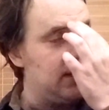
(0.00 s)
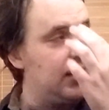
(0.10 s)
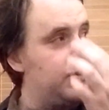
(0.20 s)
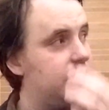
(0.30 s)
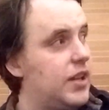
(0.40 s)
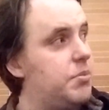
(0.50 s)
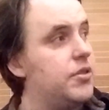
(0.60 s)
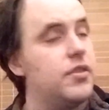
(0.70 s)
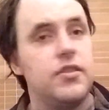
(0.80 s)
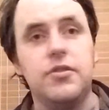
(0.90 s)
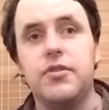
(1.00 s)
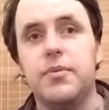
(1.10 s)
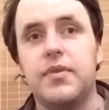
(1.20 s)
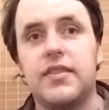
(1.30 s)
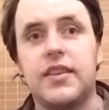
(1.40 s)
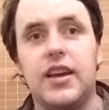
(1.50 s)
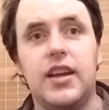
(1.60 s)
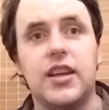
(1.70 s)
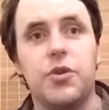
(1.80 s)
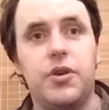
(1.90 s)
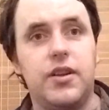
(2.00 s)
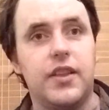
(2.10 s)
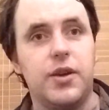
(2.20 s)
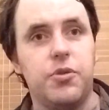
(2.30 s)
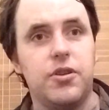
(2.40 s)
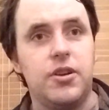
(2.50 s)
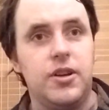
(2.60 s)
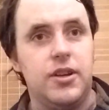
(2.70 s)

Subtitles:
I was able to do some scanning while they were